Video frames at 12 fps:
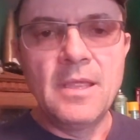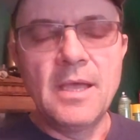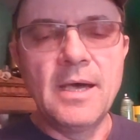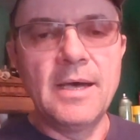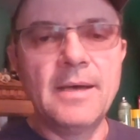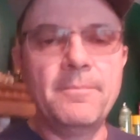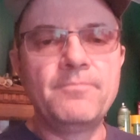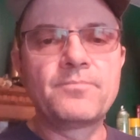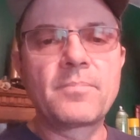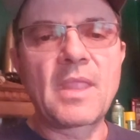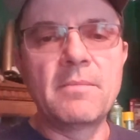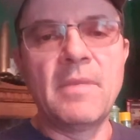
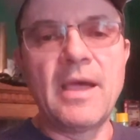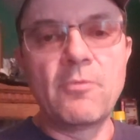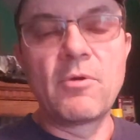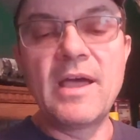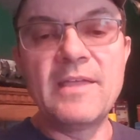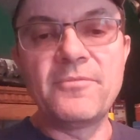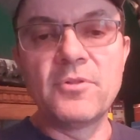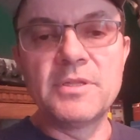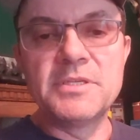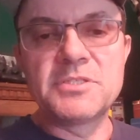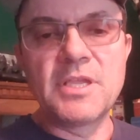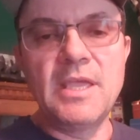My rifle
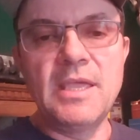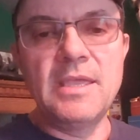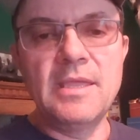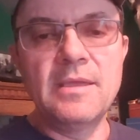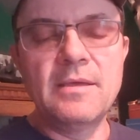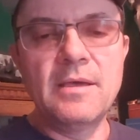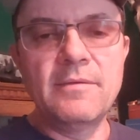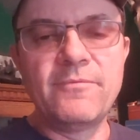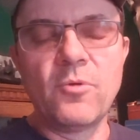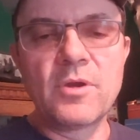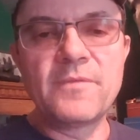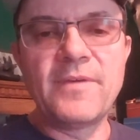is a
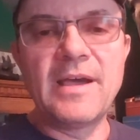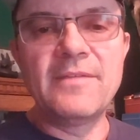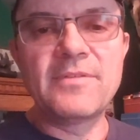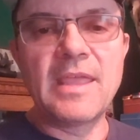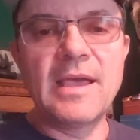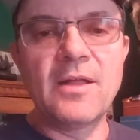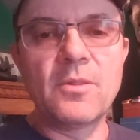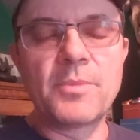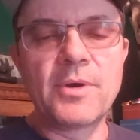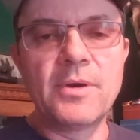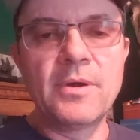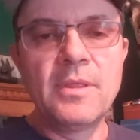.45
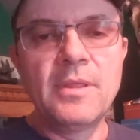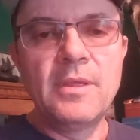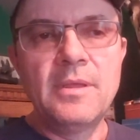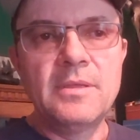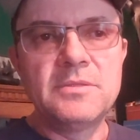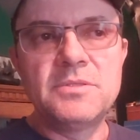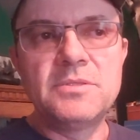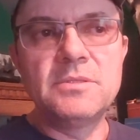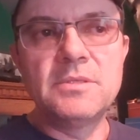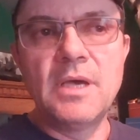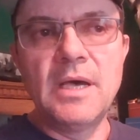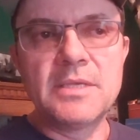caliber
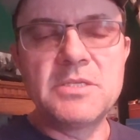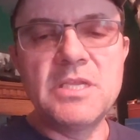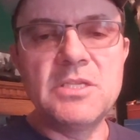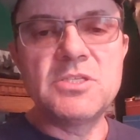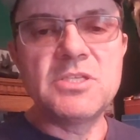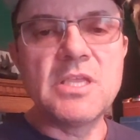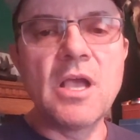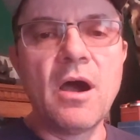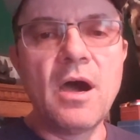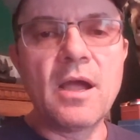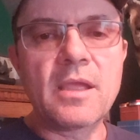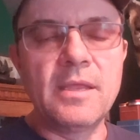TC
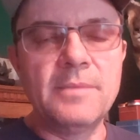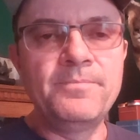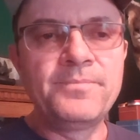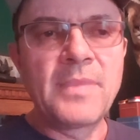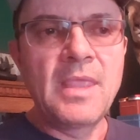Hawken,